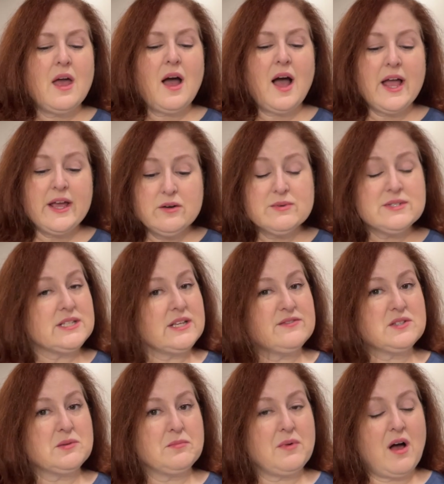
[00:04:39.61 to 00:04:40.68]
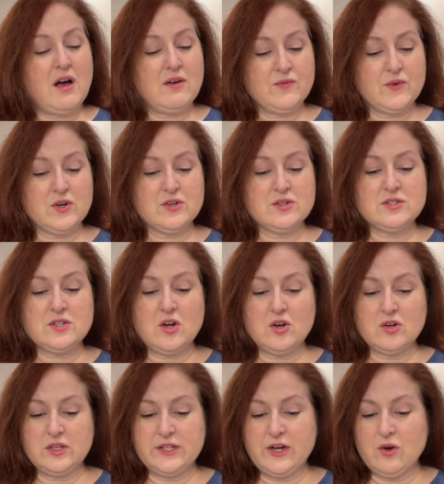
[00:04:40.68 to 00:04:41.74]
I had received some offers
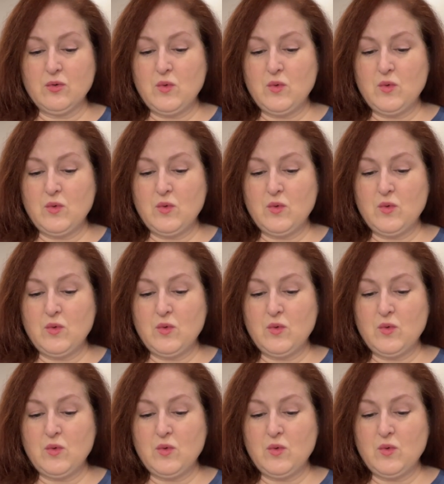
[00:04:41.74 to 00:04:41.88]
earlier,